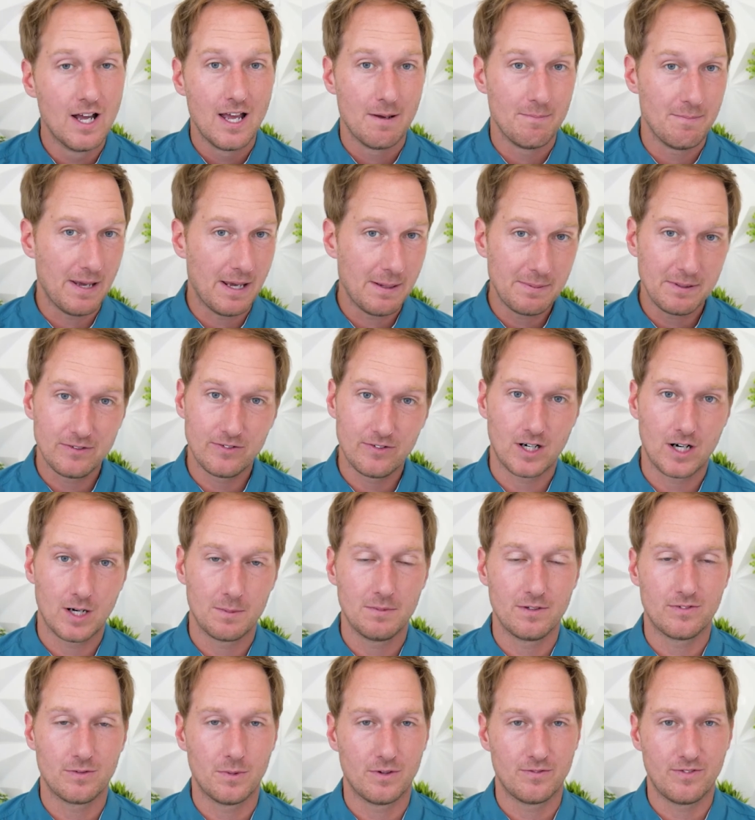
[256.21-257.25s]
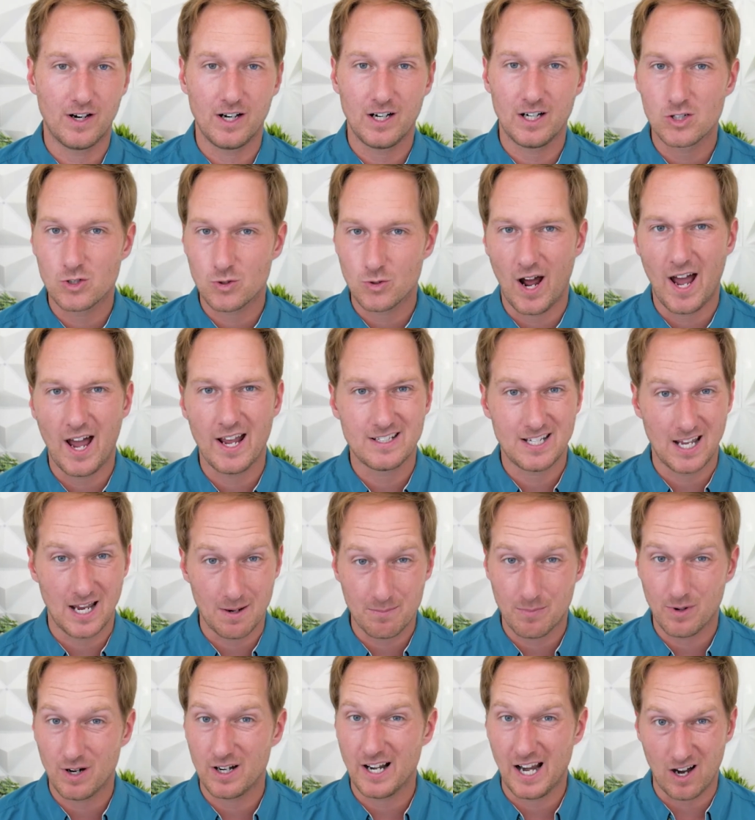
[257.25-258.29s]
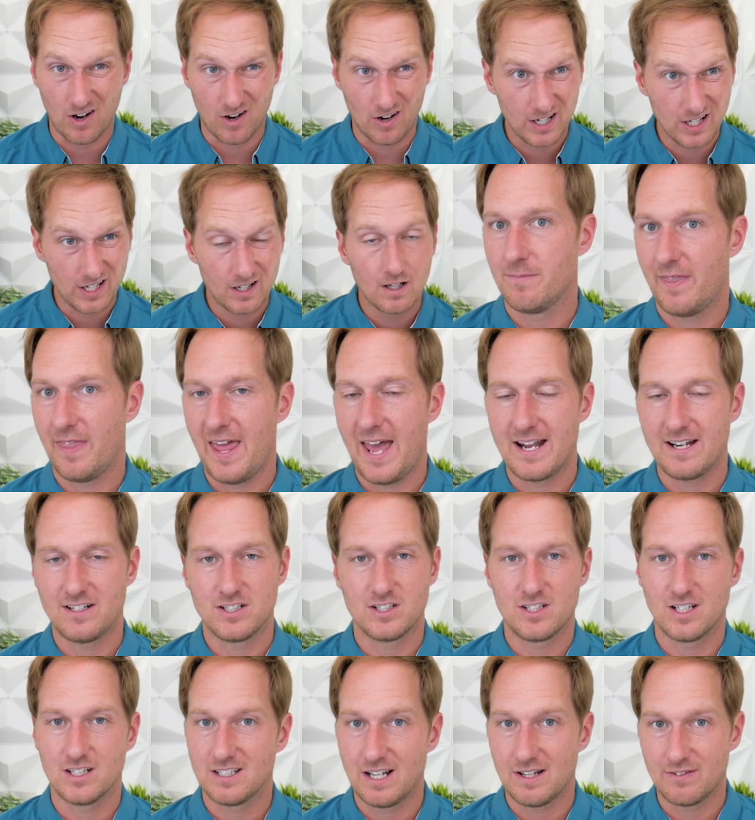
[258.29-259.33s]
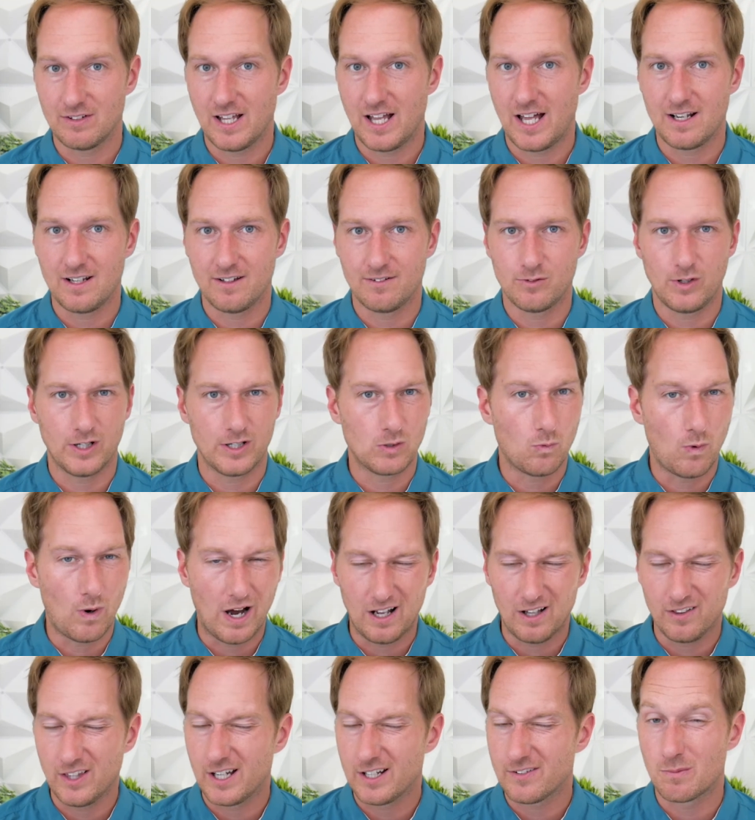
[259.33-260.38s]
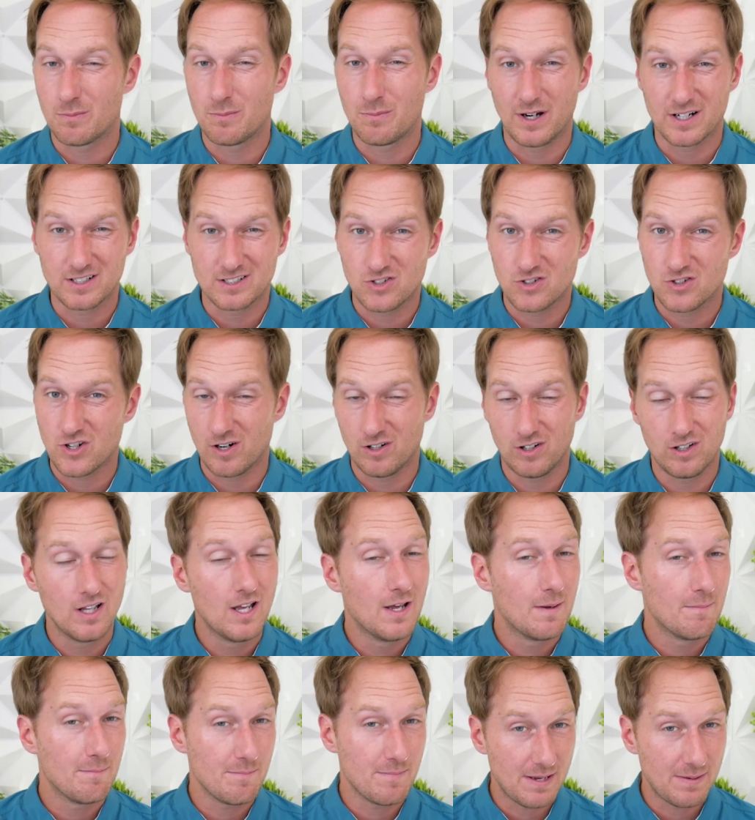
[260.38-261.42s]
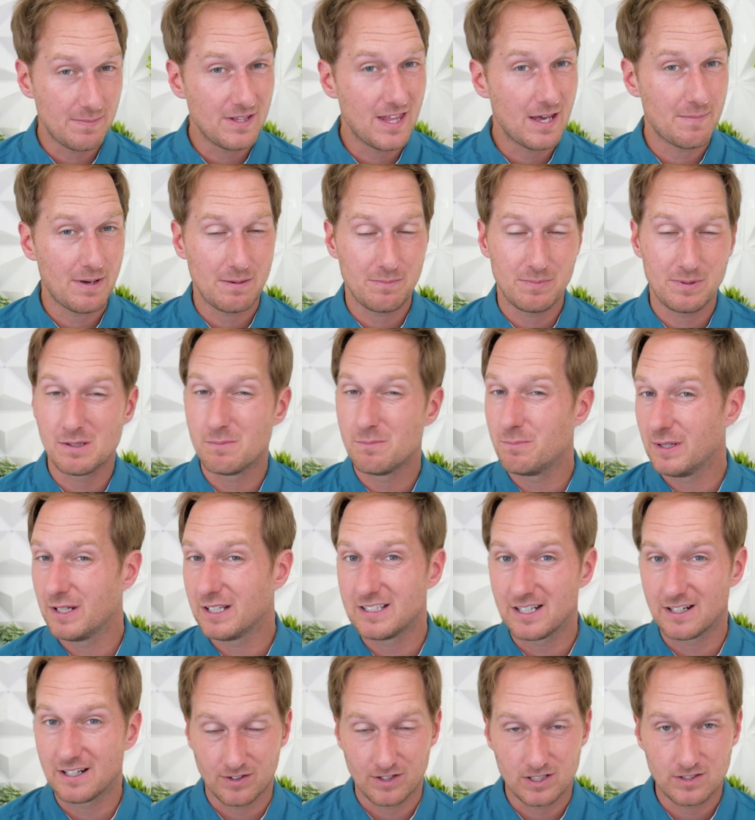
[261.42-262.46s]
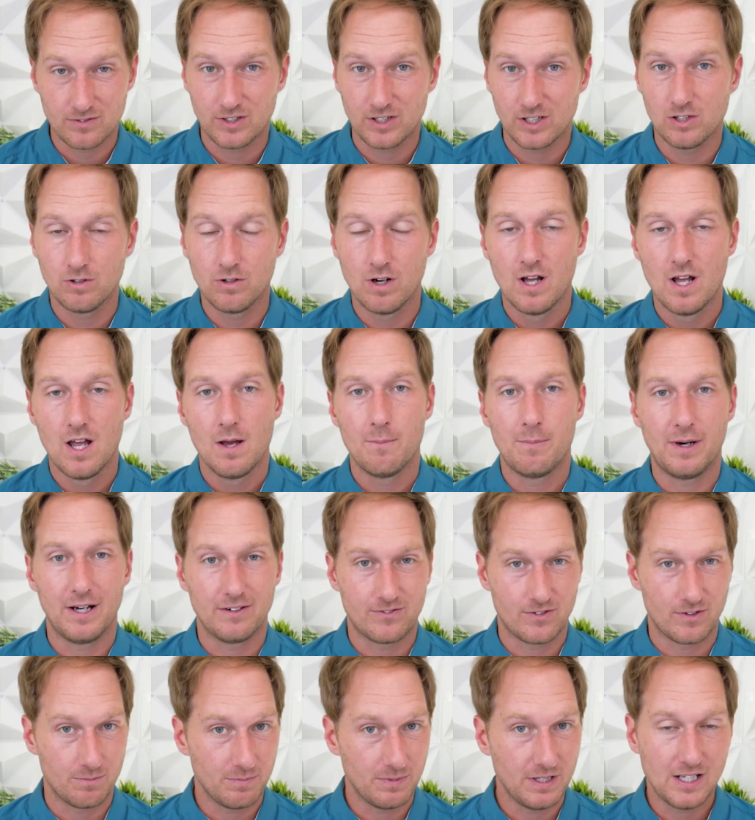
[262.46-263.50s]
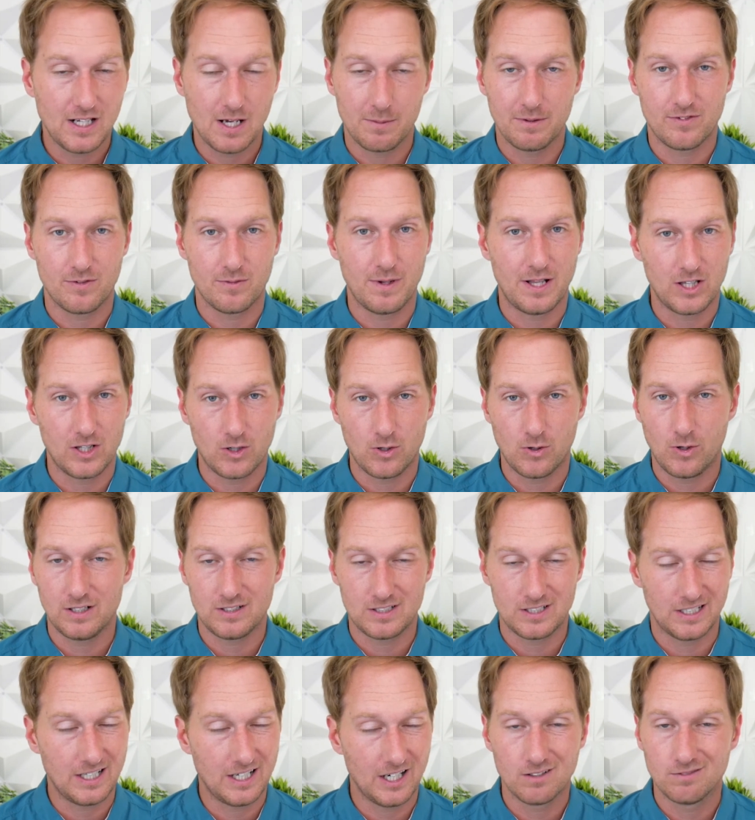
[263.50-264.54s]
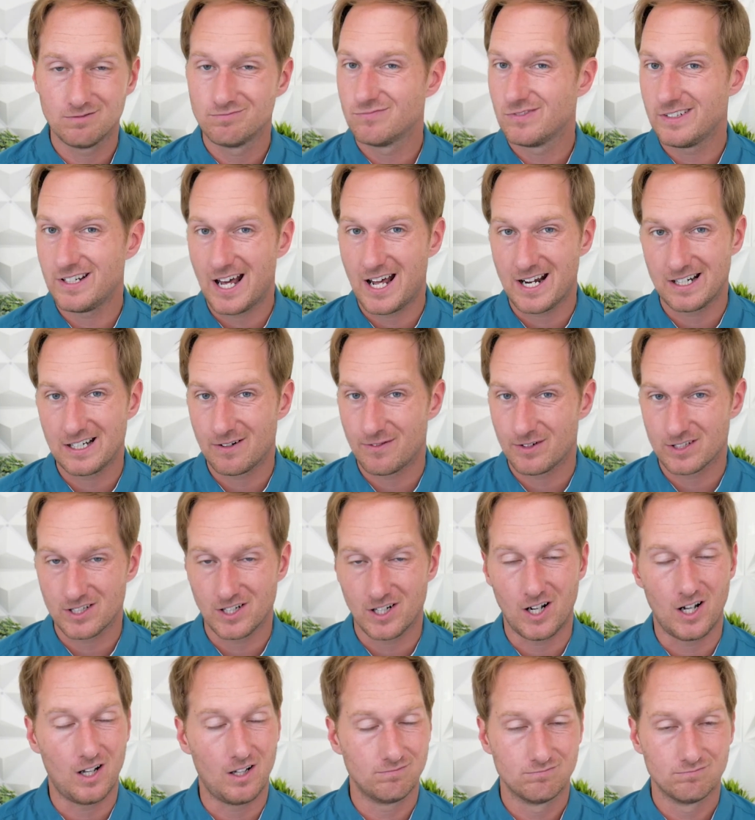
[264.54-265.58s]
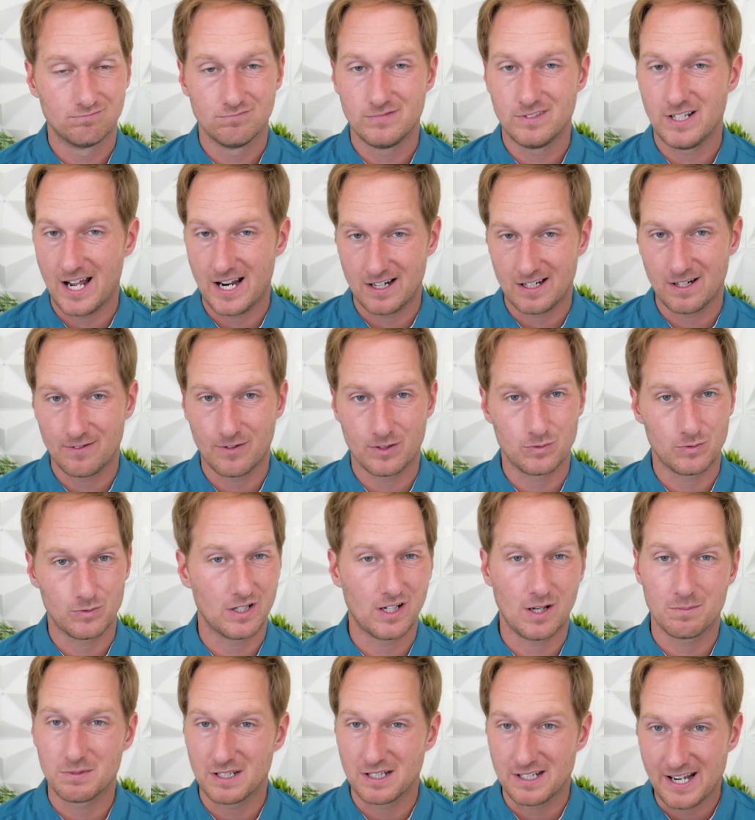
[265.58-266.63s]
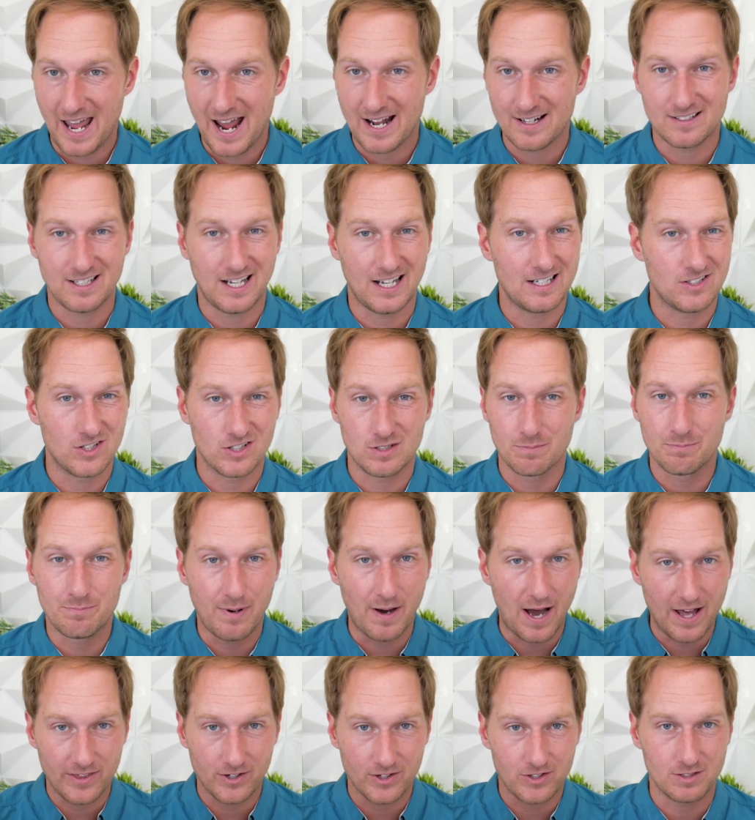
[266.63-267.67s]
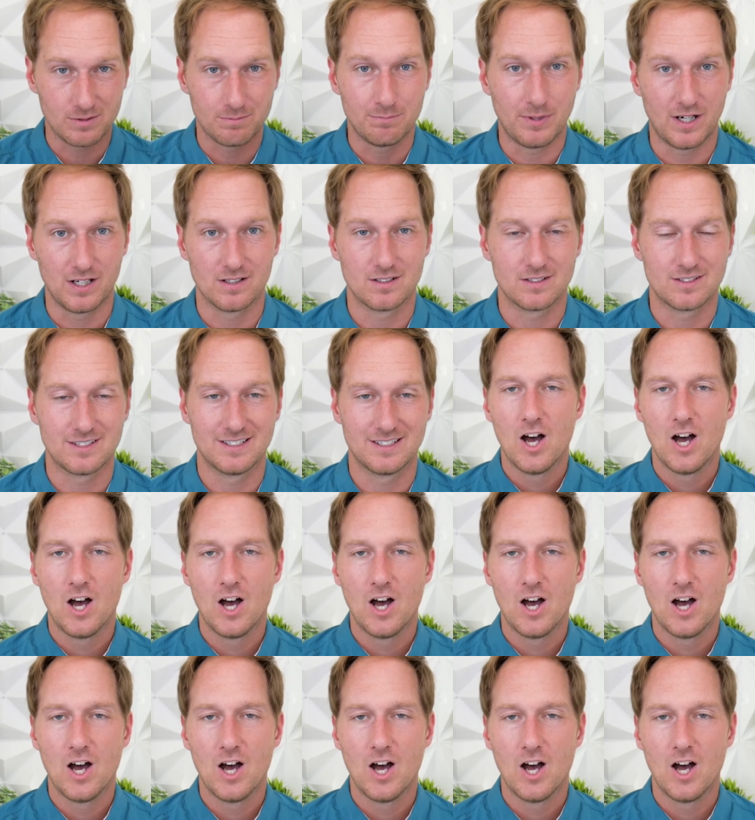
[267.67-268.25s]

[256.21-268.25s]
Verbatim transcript: Maybe if you're coming from a very dry, temperate area that just doesn't have a lot of like wildlife or bugs in general, maybe that might be a big difference for you. But for me, coming from Illinois to here, not a difference at all. Not a difference when it comes to gnats and just bothersome bugs.